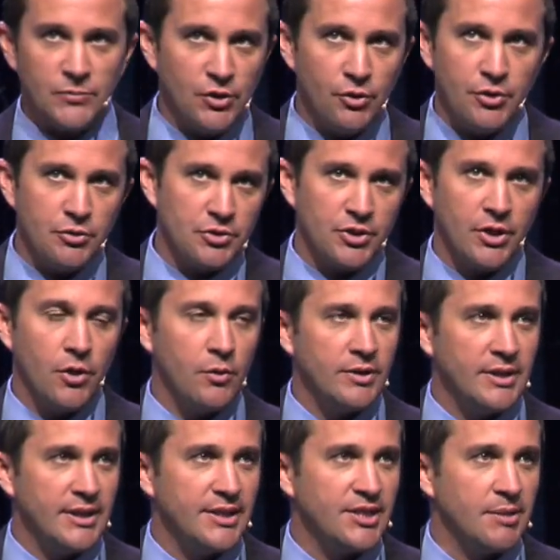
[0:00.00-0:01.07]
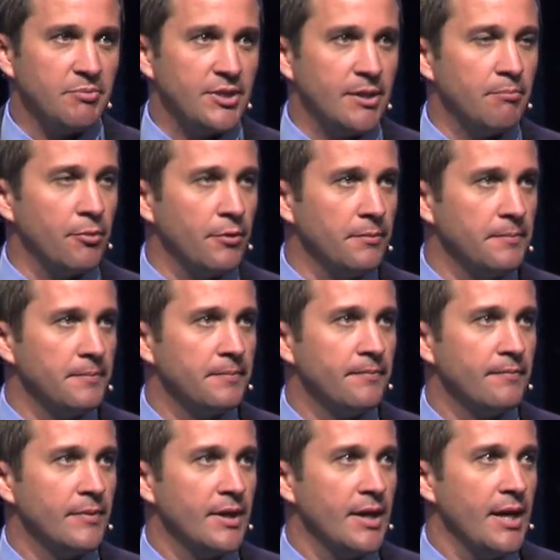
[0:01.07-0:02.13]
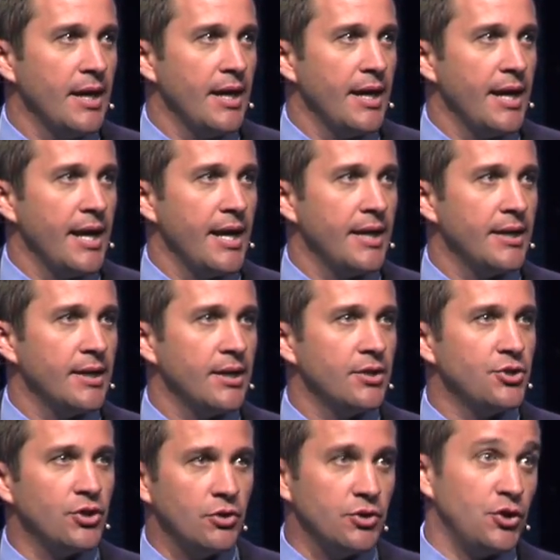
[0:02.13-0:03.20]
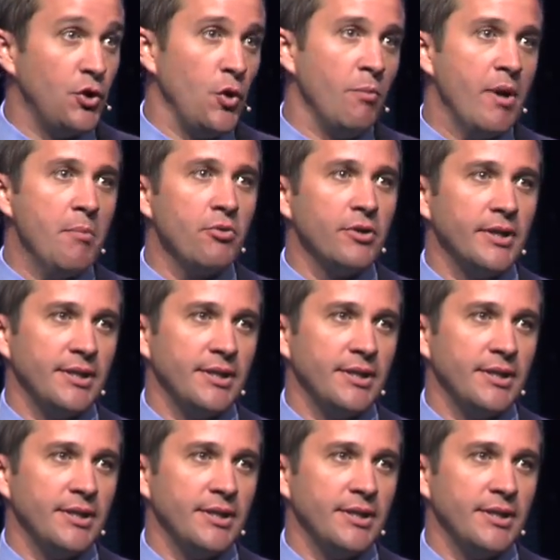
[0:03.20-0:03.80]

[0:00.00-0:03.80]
Two years ago in, in September. And uh, she goes, "You remember